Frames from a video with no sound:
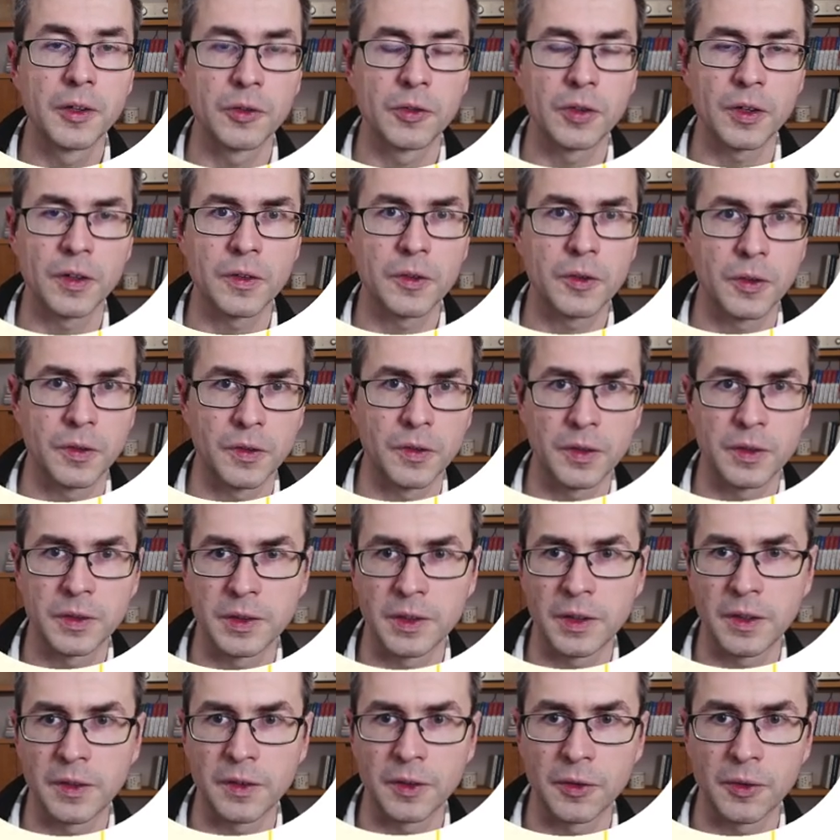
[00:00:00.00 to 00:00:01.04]
You just
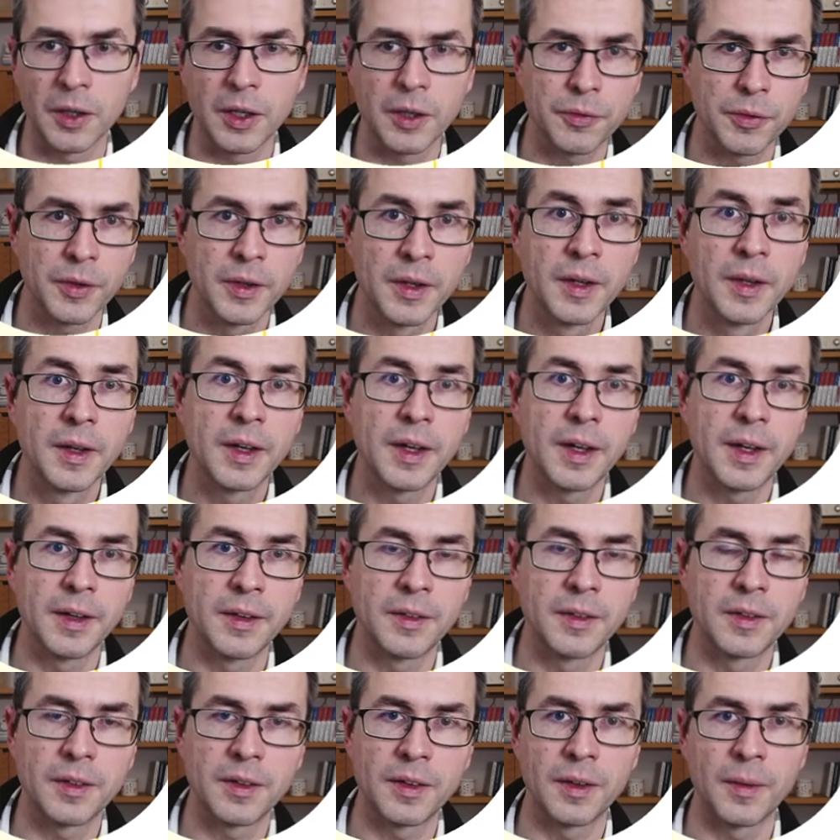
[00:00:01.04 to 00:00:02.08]
consider it as a graph
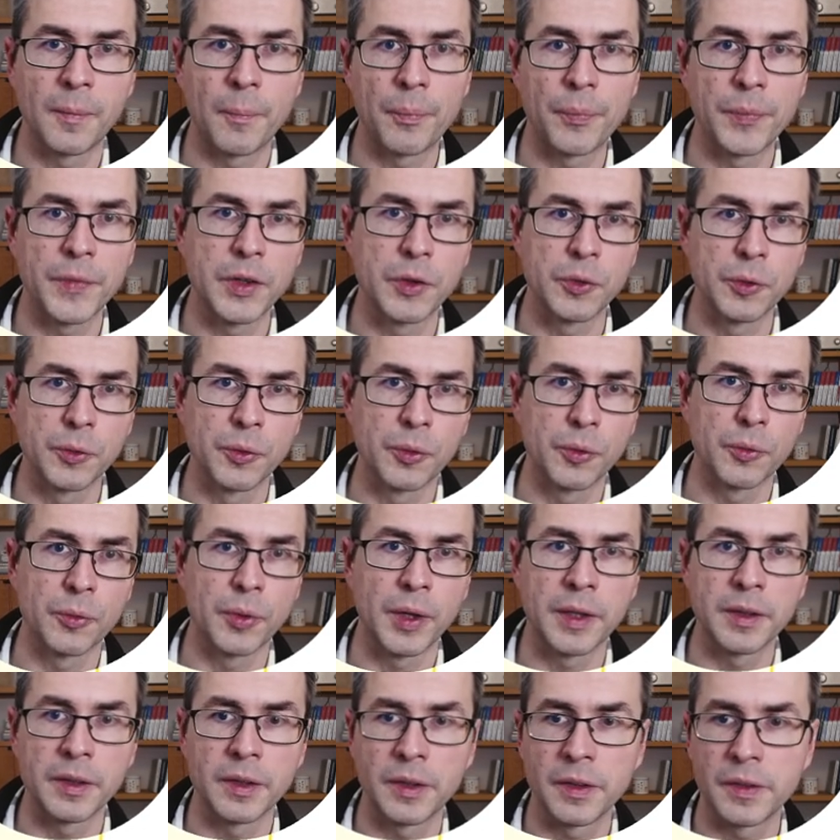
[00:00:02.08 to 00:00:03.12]
and um, you
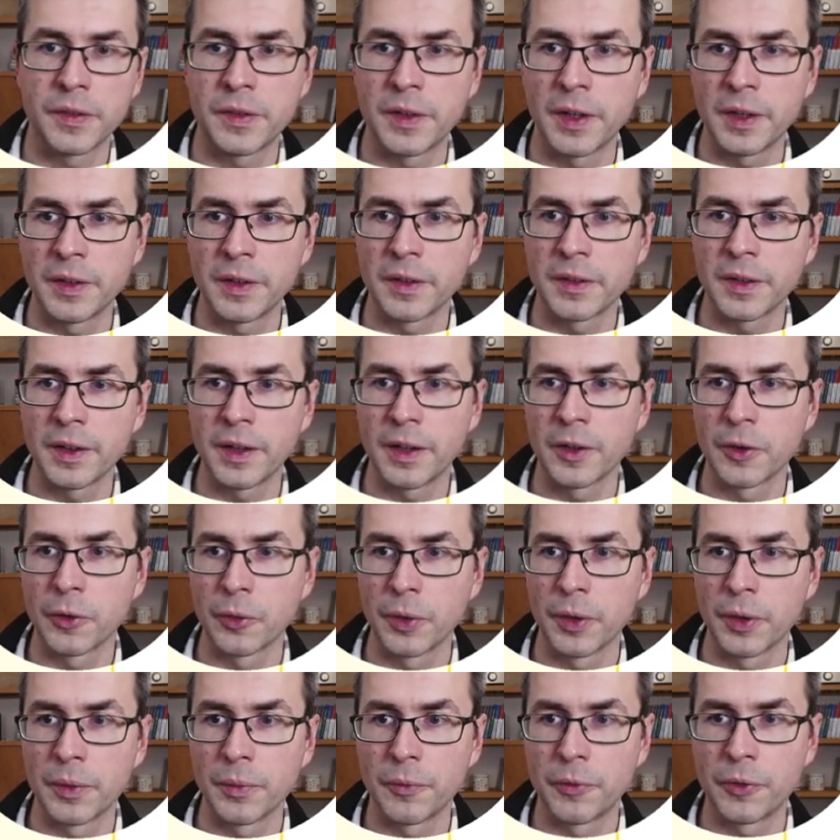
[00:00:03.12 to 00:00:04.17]
run a standard
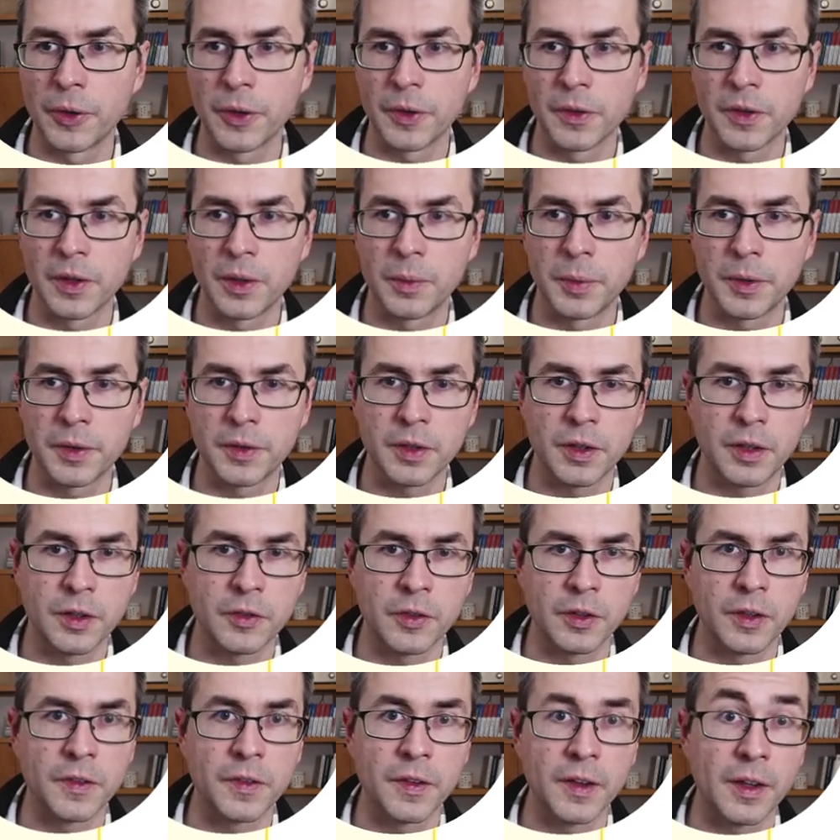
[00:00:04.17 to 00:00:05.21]
algorithm, for example,
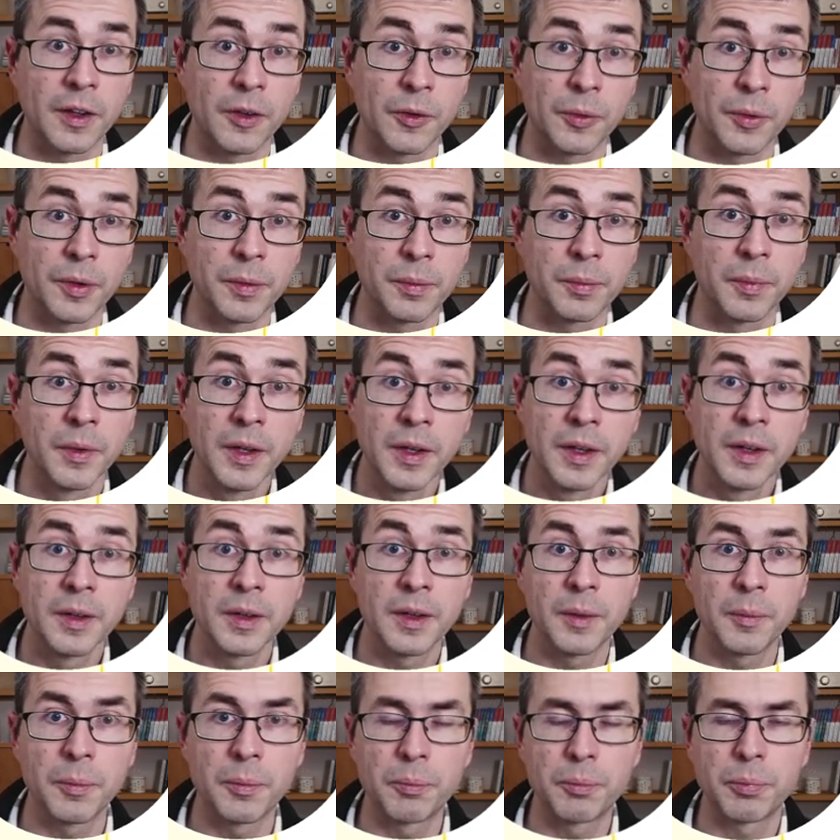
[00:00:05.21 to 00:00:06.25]
Tarjan's algorithm,
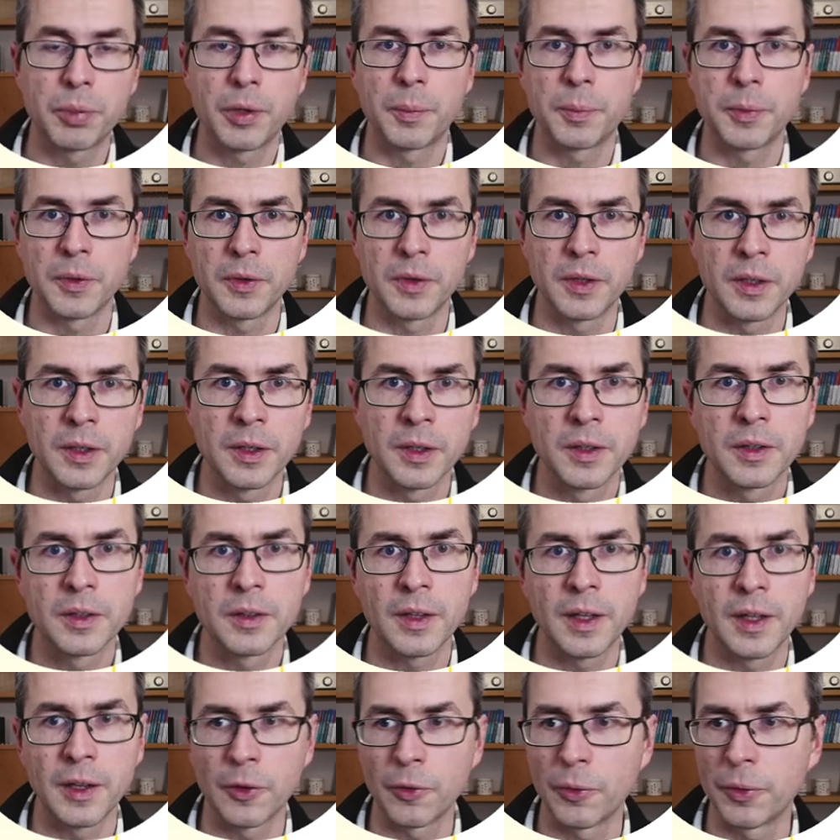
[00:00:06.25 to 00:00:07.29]
a popular
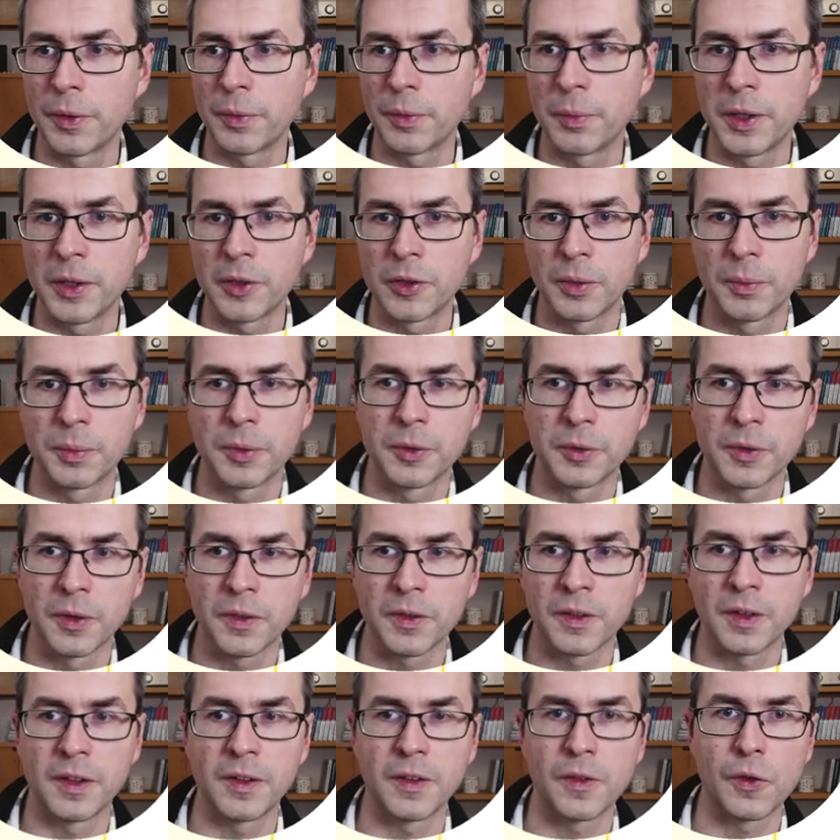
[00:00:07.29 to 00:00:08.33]
algorithm in computer
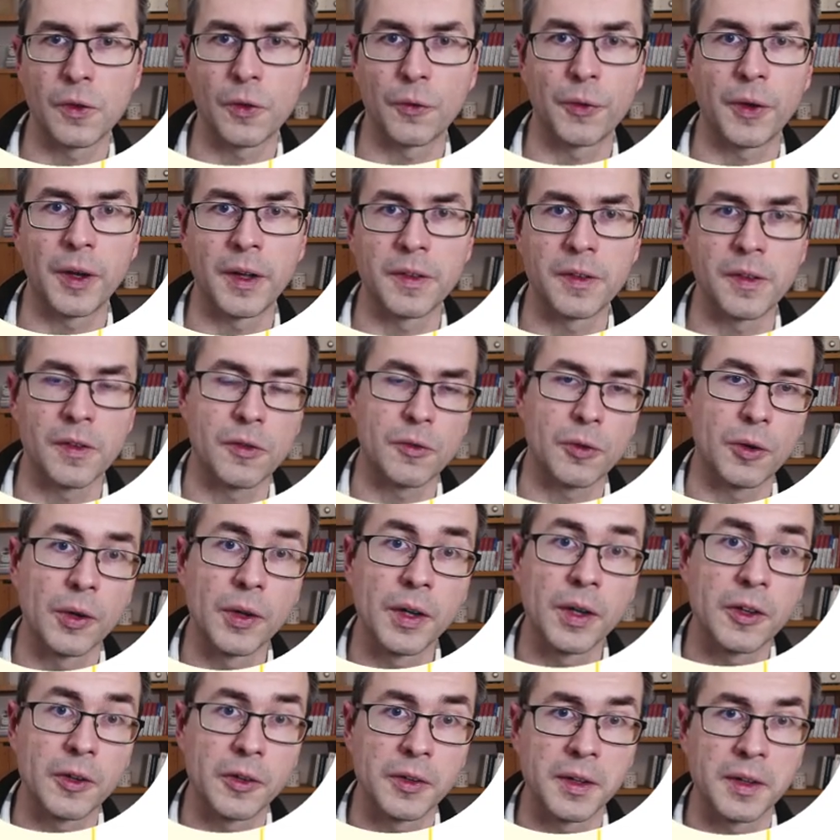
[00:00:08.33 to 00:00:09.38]
science defines the
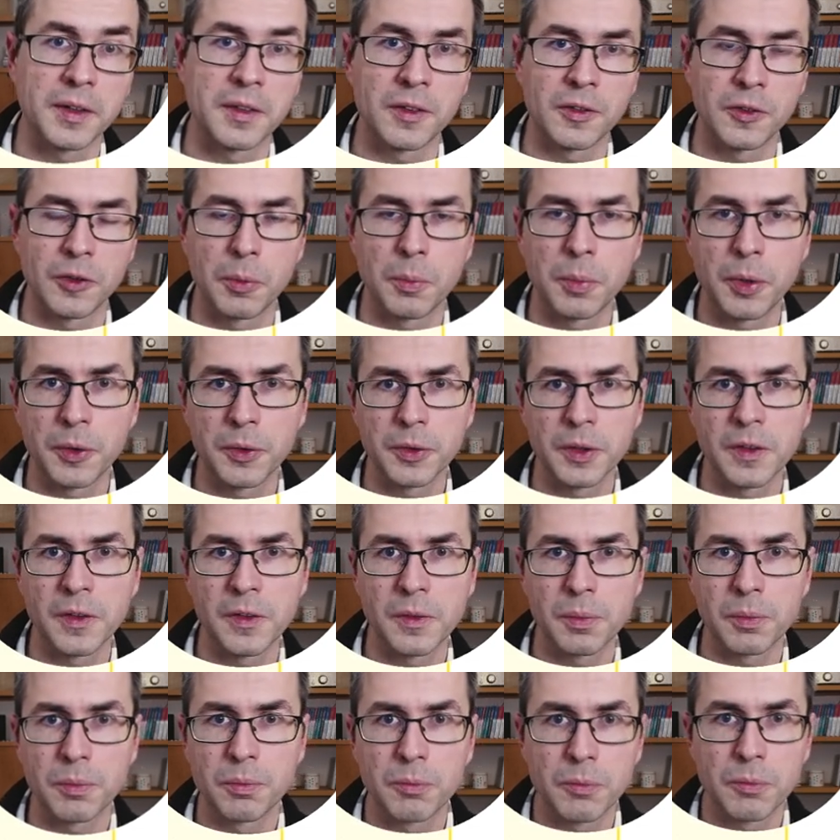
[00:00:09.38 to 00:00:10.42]
strongly connected
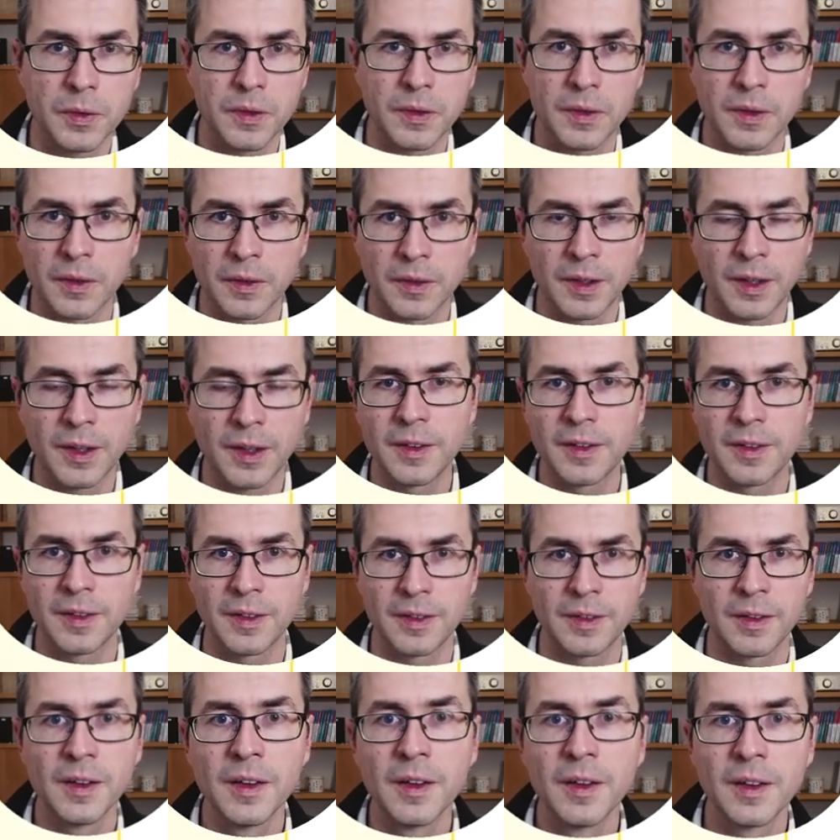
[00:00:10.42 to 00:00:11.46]
components, the things
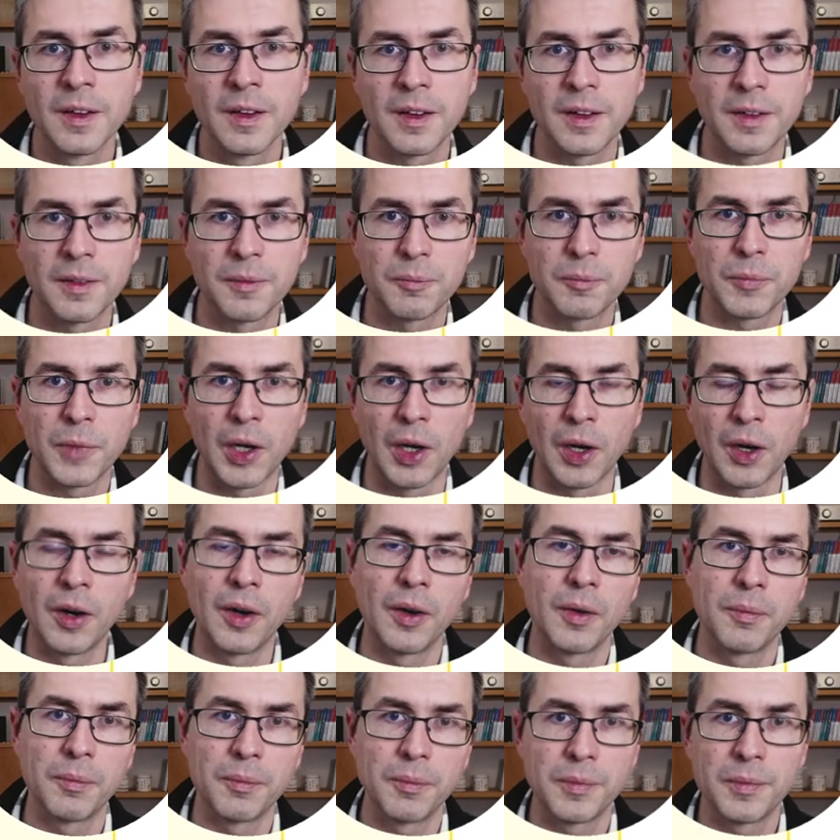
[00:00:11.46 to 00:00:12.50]
that
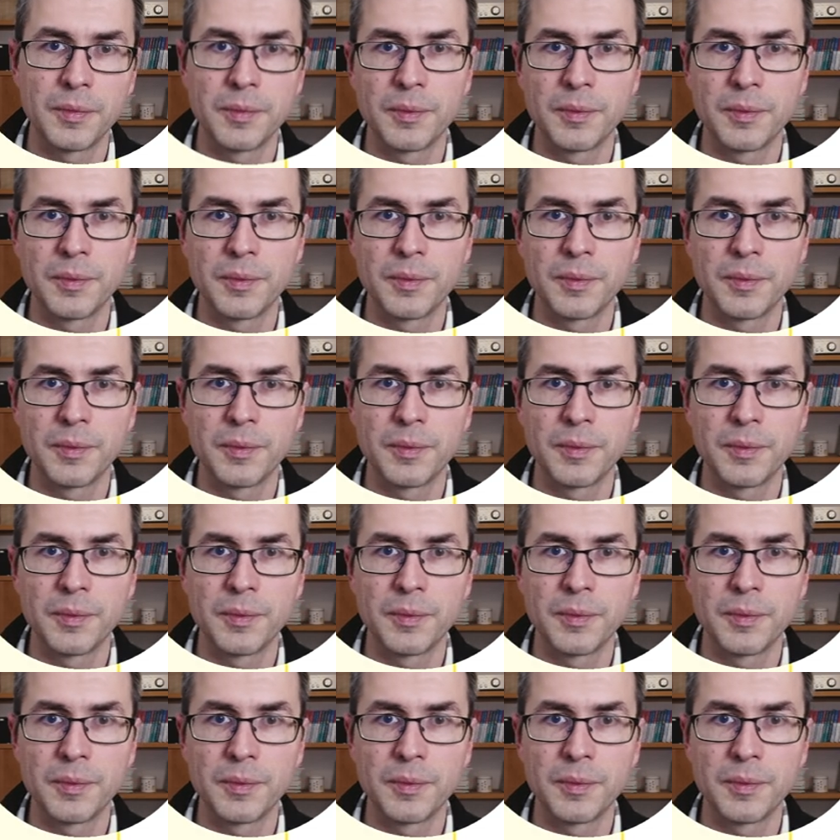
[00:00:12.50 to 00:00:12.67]
are